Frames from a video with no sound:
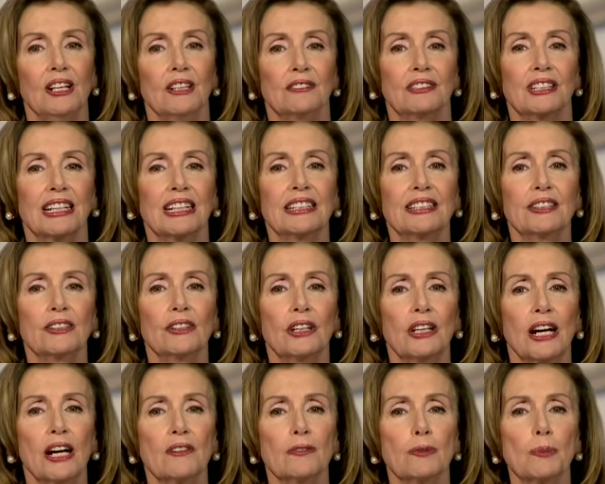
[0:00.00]
for cleaner
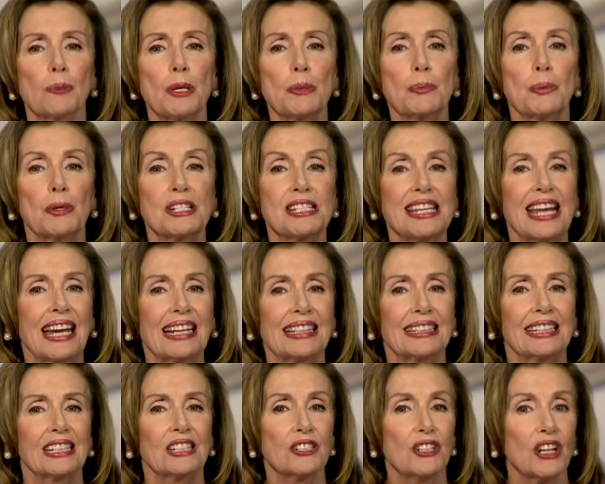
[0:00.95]
government,
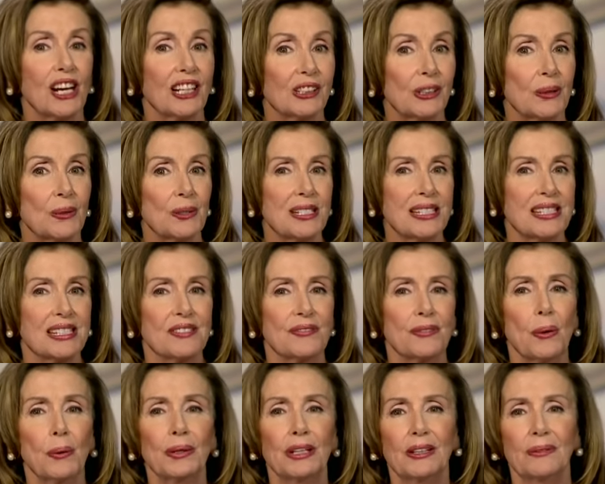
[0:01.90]
protecting John Lewis's
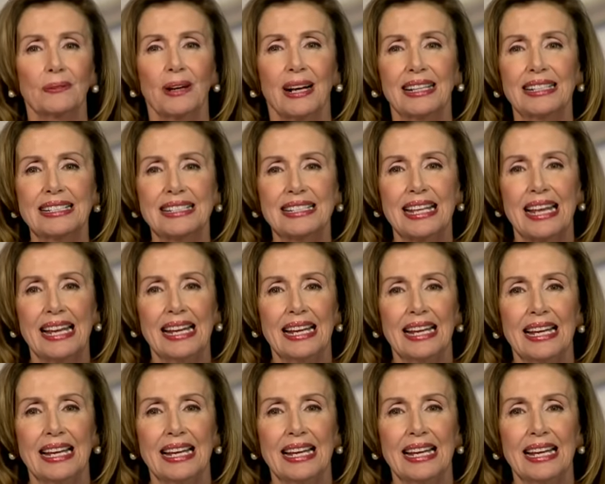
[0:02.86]
voting rights,